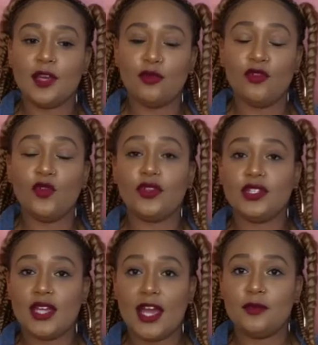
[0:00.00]
And before the
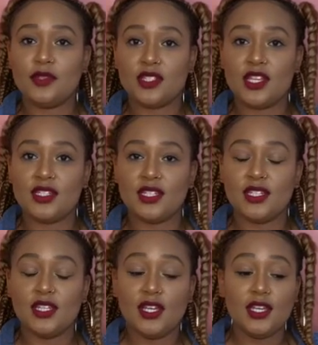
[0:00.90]
time was ended,
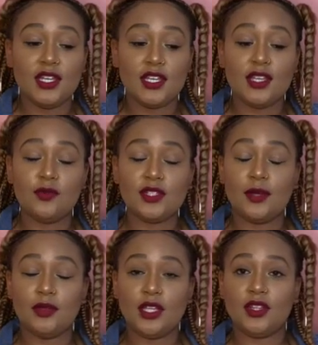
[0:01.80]
he was
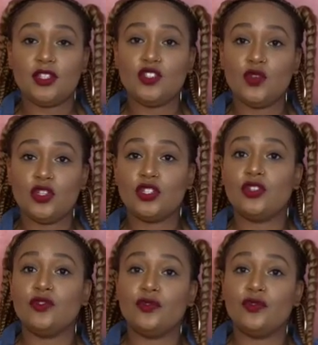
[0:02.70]
able to get the 200